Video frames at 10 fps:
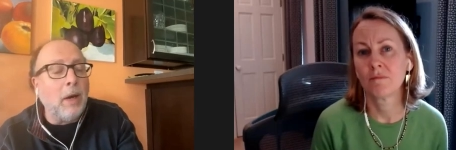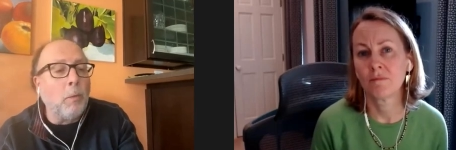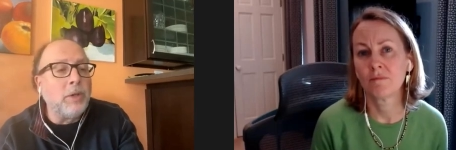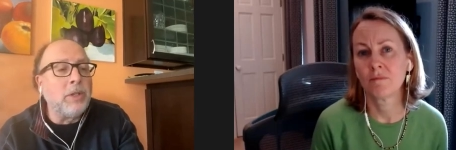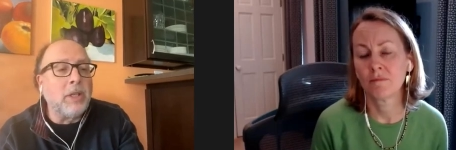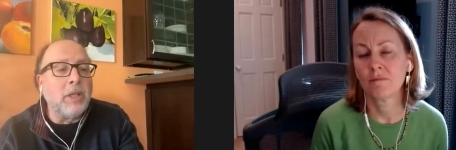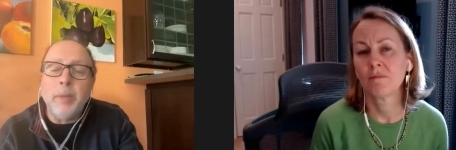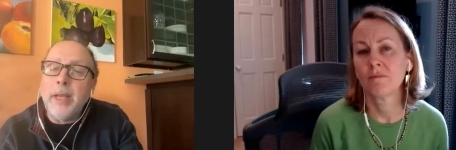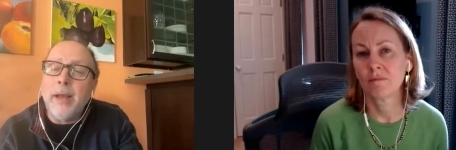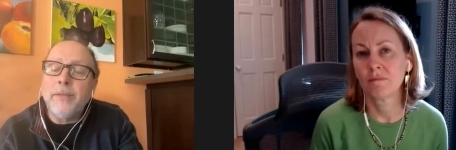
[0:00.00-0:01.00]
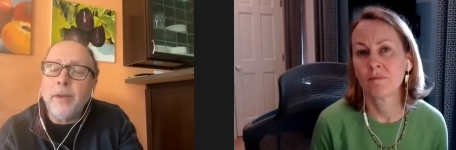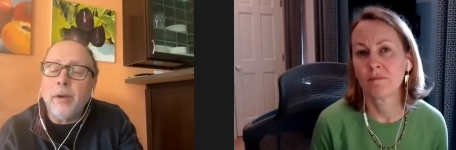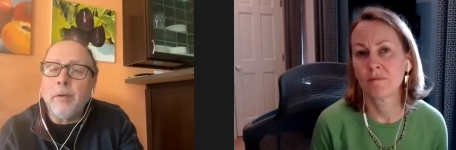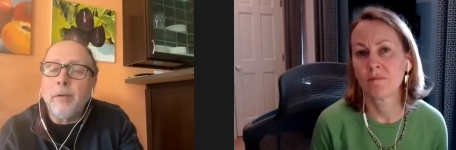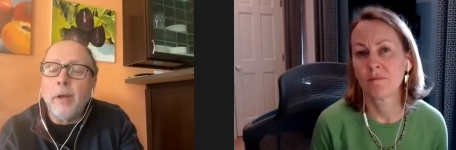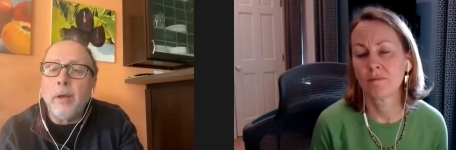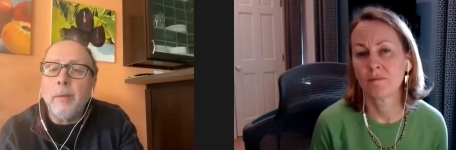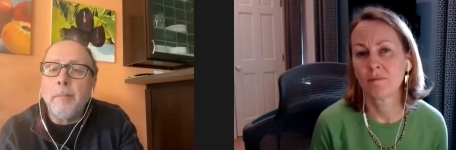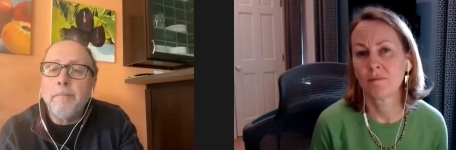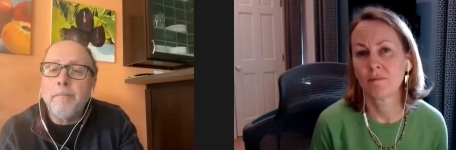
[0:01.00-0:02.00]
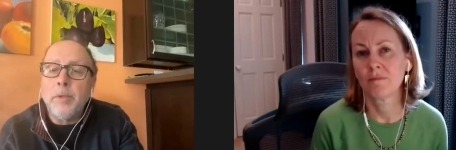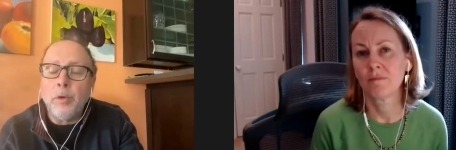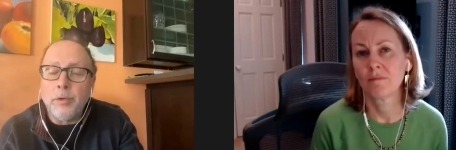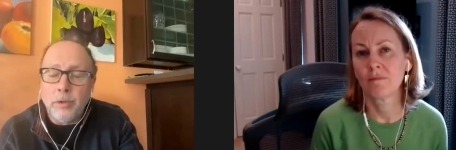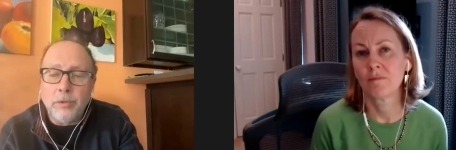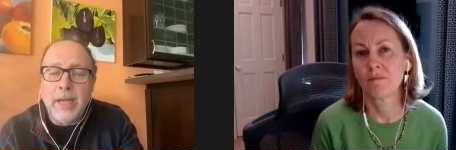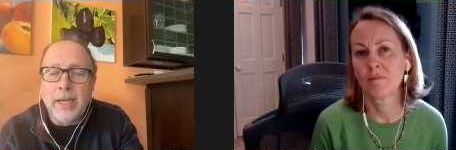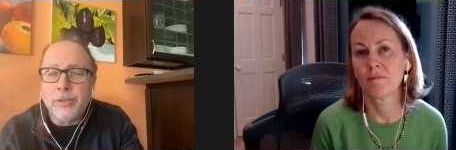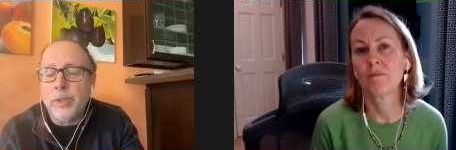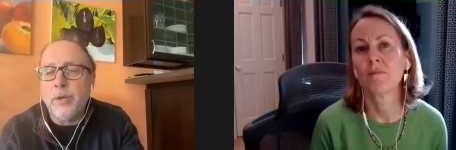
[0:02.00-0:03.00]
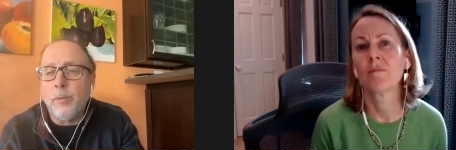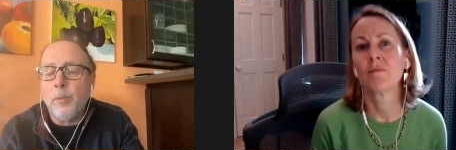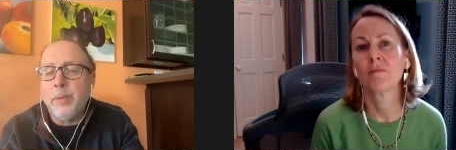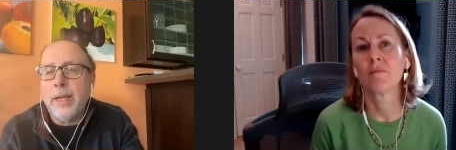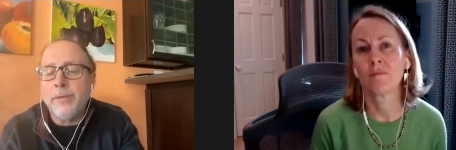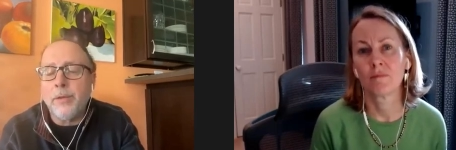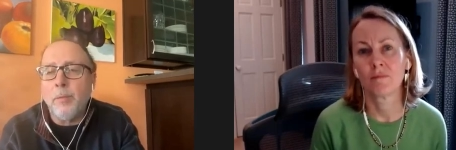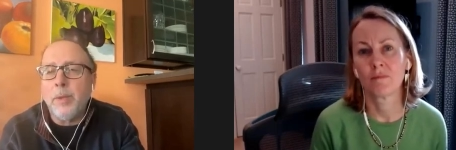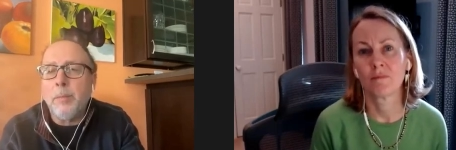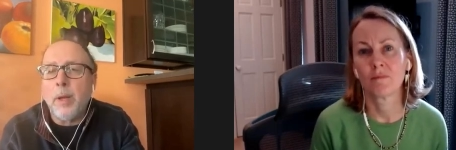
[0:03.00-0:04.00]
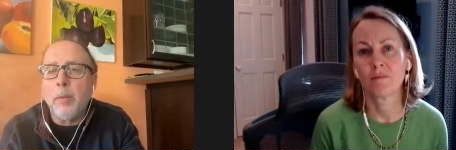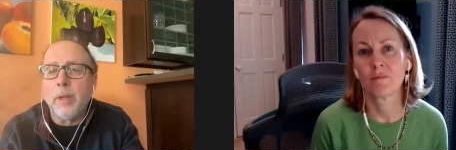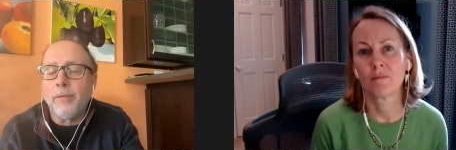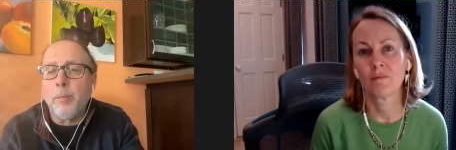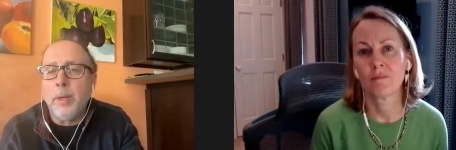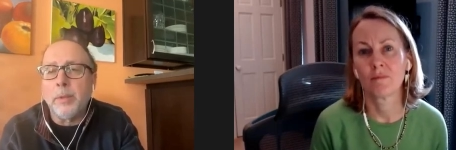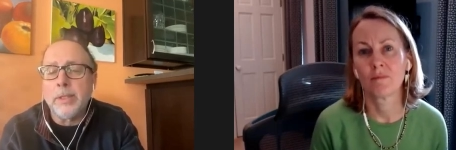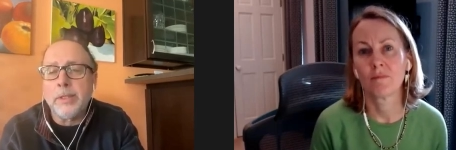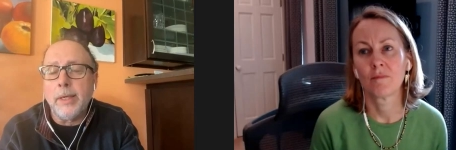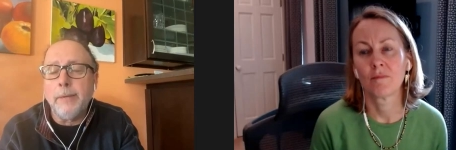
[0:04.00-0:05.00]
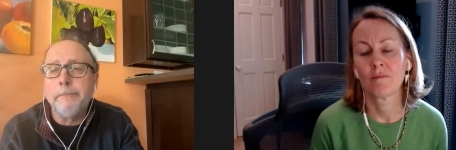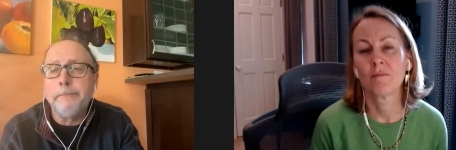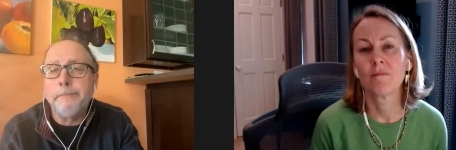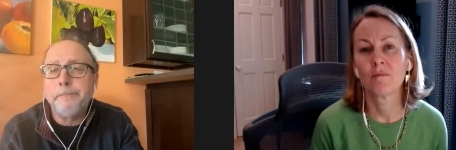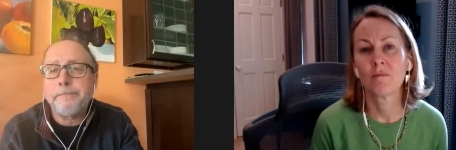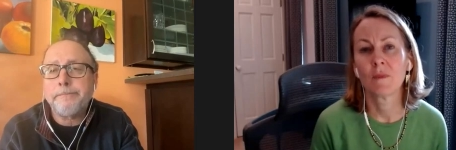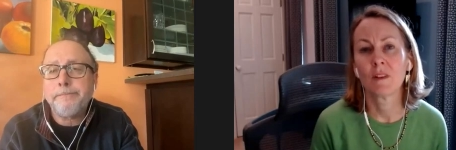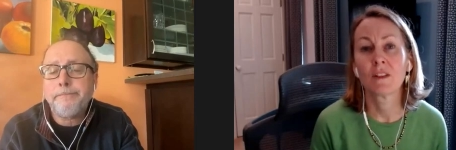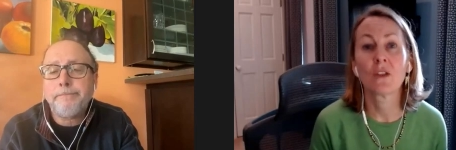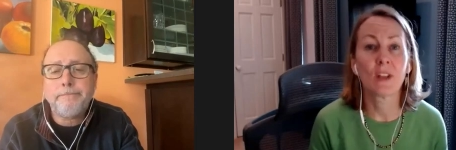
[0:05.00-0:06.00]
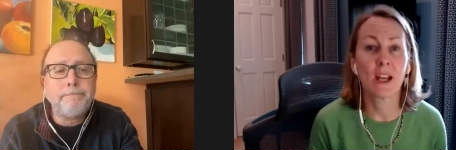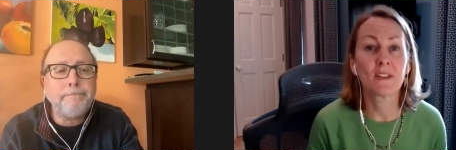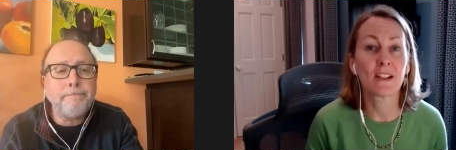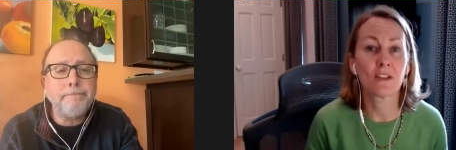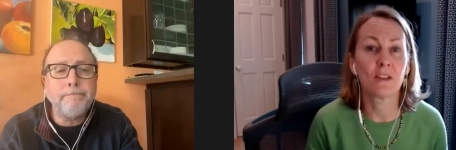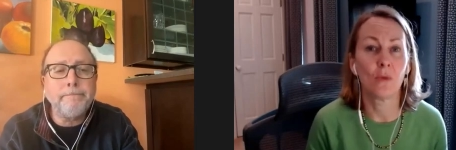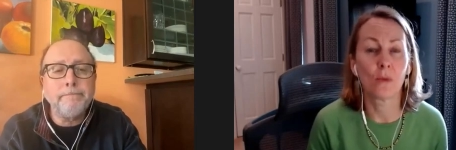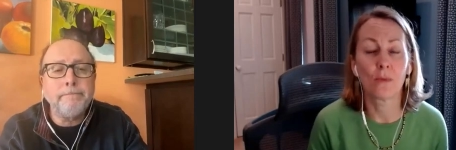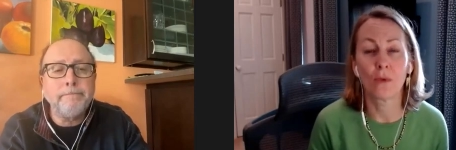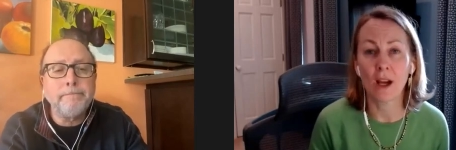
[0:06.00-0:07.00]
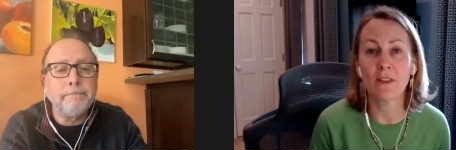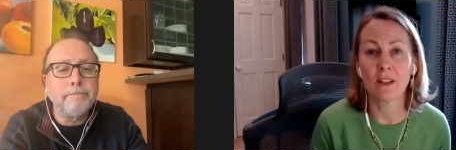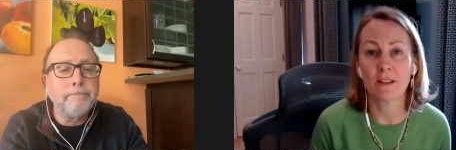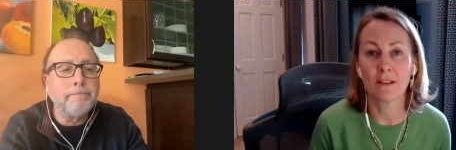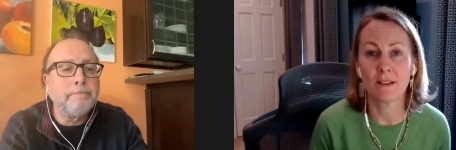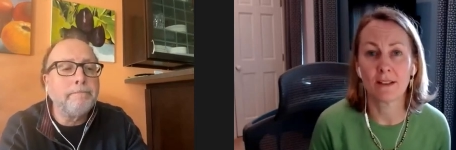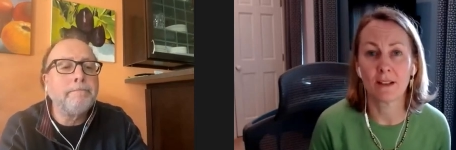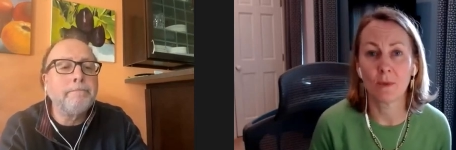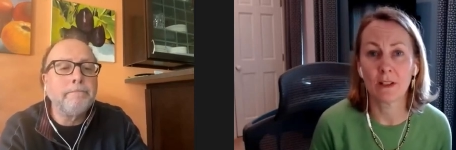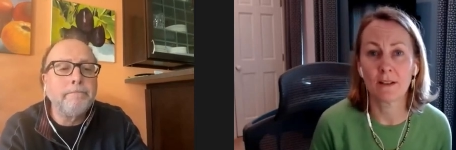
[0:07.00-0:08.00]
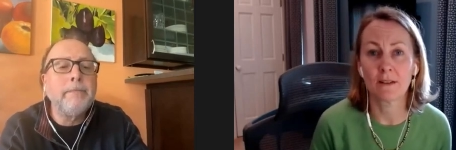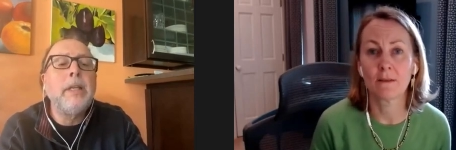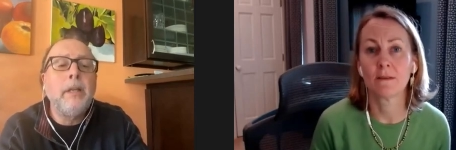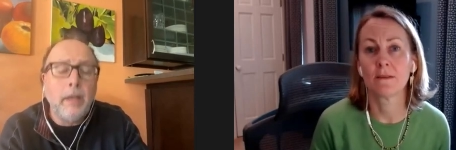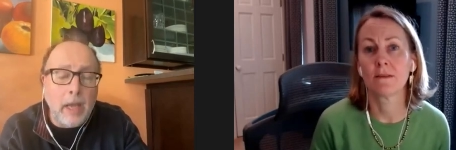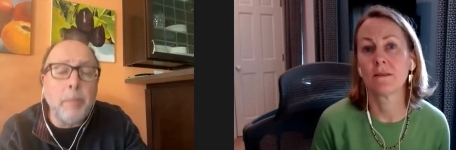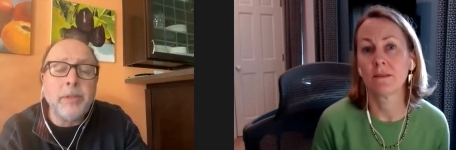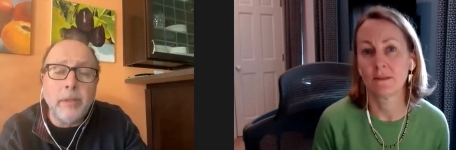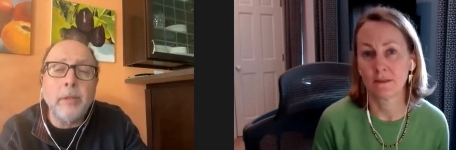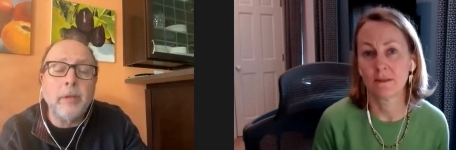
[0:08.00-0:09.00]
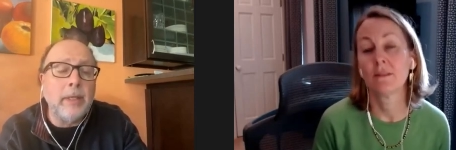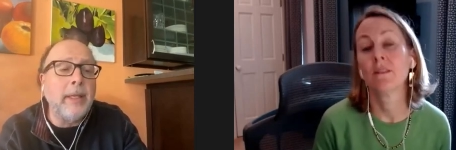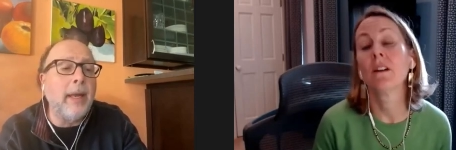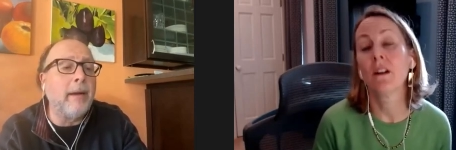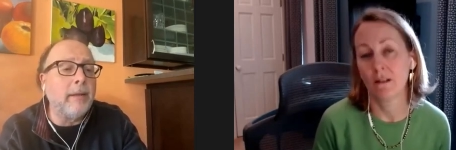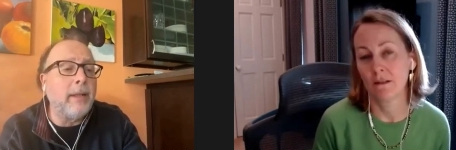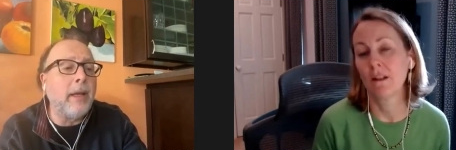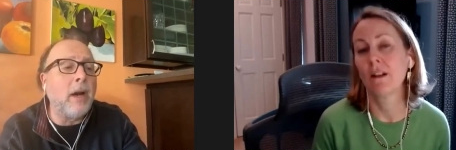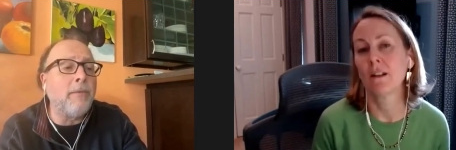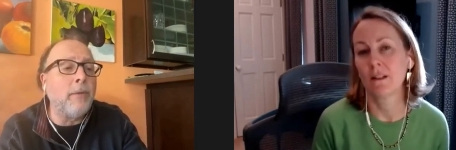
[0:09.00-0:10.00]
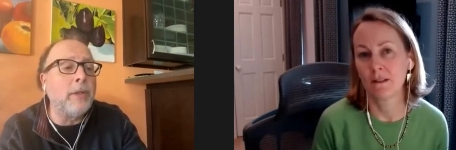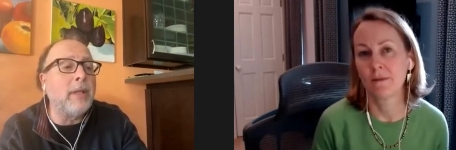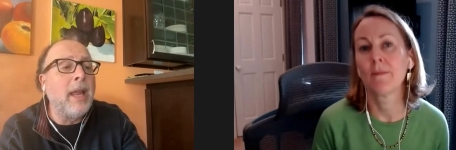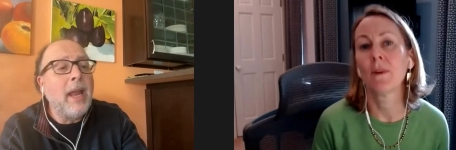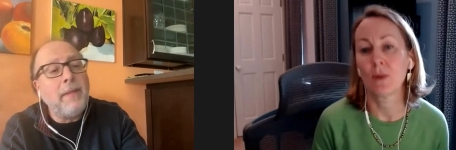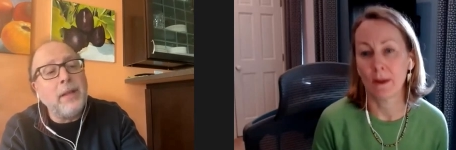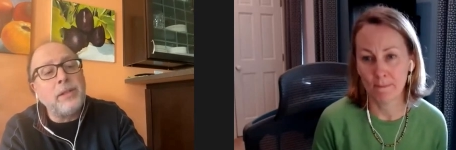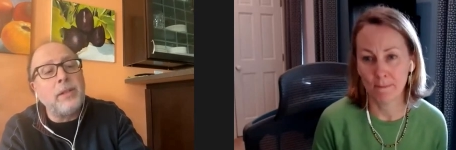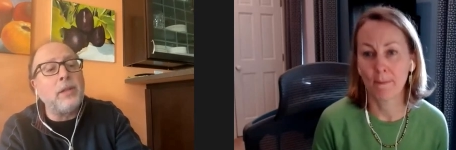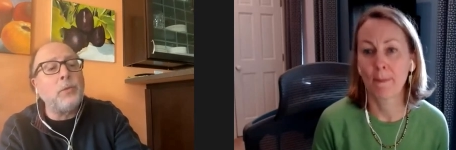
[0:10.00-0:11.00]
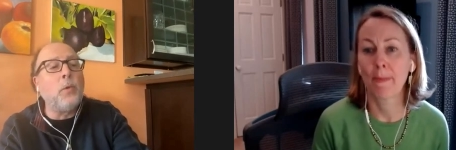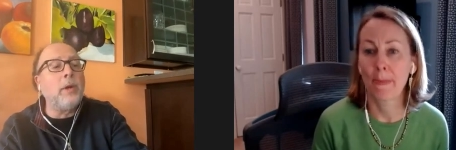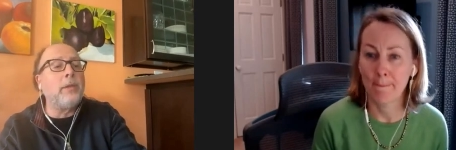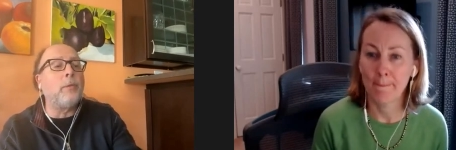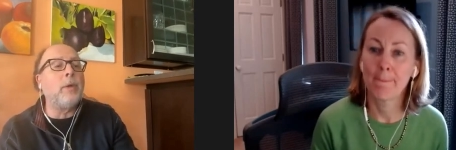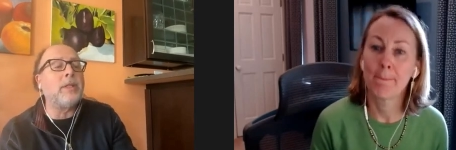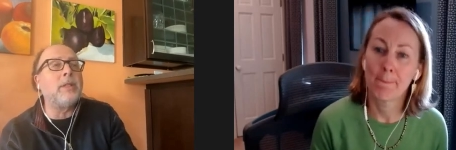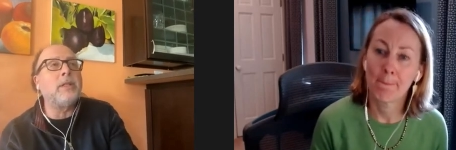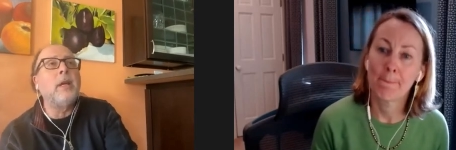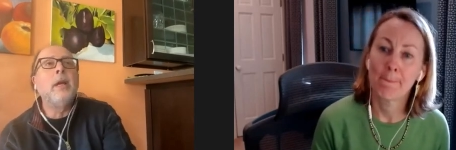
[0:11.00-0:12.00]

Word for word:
Speaker 1: know which is going to be out there um, your your tax return will be out there and be public for people to see
Speaker 2: so daf's actually more private
Speaker 1: in some ways absolutely yeah they offer it and that's okay. that's one of the reasons